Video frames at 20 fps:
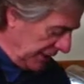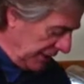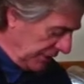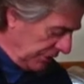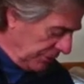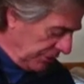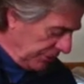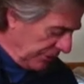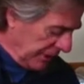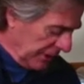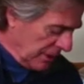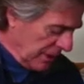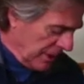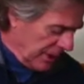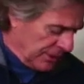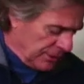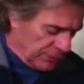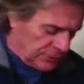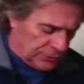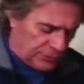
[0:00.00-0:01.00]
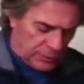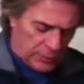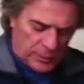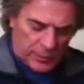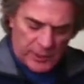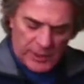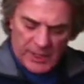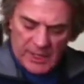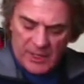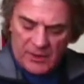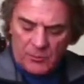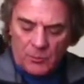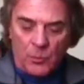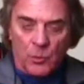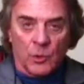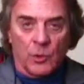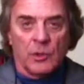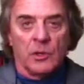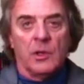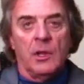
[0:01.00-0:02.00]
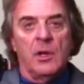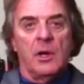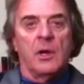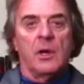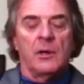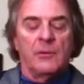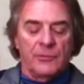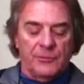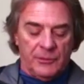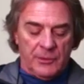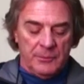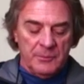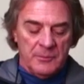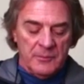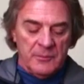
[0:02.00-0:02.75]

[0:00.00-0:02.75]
into the irons where we have more loft,